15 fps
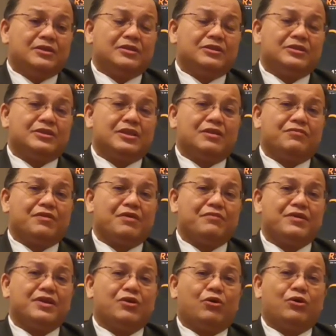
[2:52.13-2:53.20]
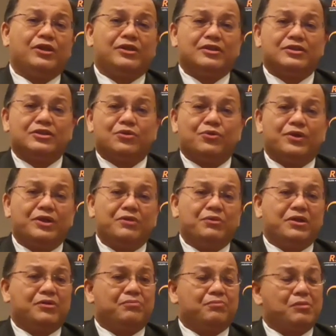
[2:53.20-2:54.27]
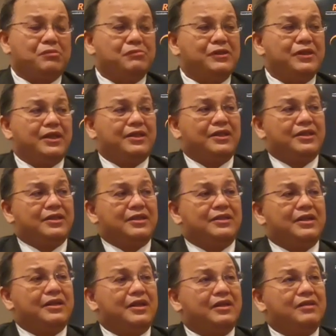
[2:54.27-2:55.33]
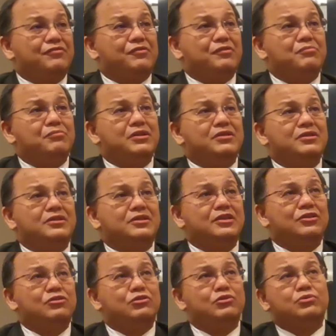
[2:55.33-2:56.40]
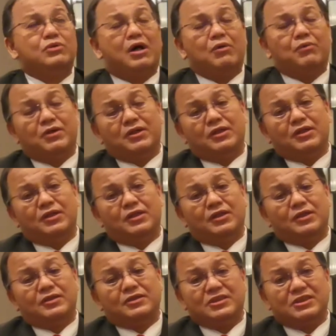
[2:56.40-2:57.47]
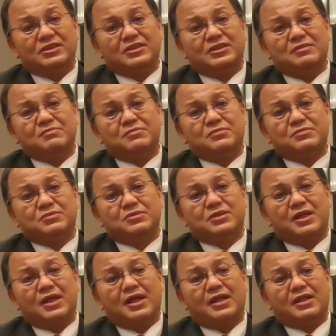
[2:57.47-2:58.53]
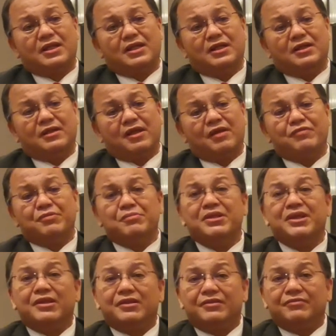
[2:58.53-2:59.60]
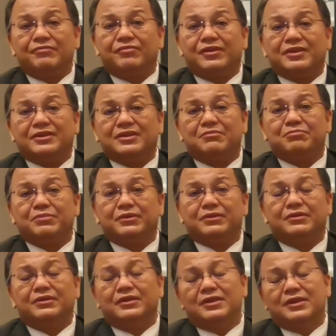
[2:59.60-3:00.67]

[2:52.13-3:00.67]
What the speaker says: Instead of having auditors go in, we could probably get data directly from the mills into our systems at every minute, for example.